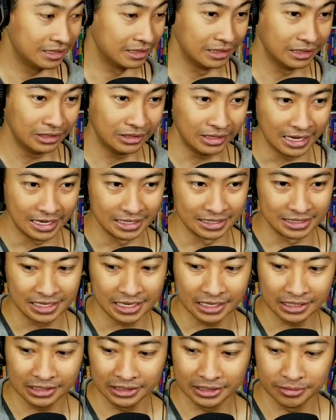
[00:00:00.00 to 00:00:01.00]
You know, I had
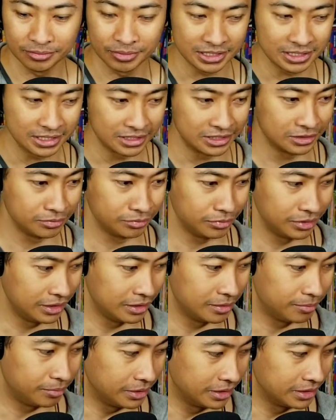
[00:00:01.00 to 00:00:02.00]
Kelly messaging me
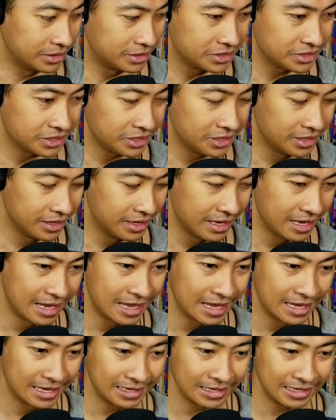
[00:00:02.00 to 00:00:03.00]
a bunch on
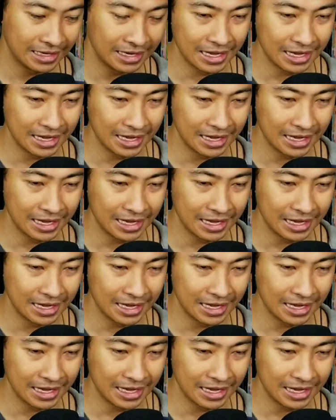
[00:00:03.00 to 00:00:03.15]
that.